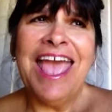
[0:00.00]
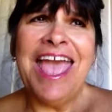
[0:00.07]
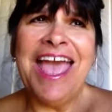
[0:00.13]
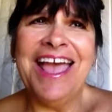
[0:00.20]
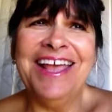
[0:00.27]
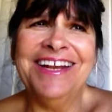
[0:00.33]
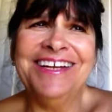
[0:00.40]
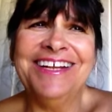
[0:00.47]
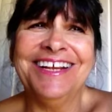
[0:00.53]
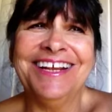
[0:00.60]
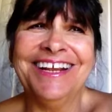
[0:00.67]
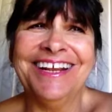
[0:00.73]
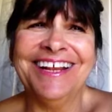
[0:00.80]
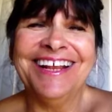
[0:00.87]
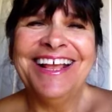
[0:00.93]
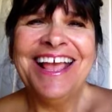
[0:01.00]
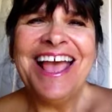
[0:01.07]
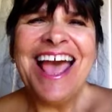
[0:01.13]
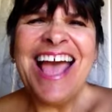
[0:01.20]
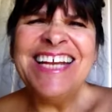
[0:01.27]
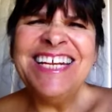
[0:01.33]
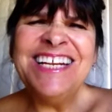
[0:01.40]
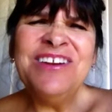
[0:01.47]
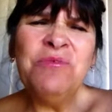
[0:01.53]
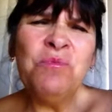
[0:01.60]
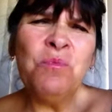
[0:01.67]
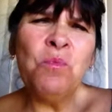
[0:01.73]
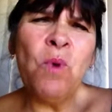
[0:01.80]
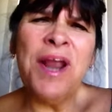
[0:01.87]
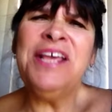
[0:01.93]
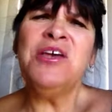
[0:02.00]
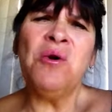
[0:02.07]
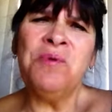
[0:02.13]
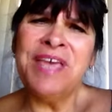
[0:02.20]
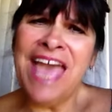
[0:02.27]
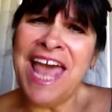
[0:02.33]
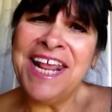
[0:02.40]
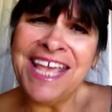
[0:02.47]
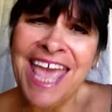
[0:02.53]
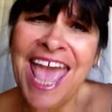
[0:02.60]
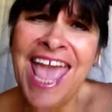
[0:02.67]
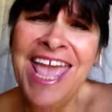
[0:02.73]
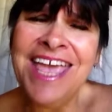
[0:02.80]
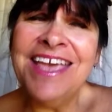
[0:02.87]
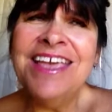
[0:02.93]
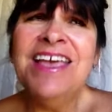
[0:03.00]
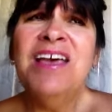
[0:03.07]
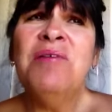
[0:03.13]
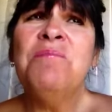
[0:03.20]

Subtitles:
And I didn't want to go get a cake,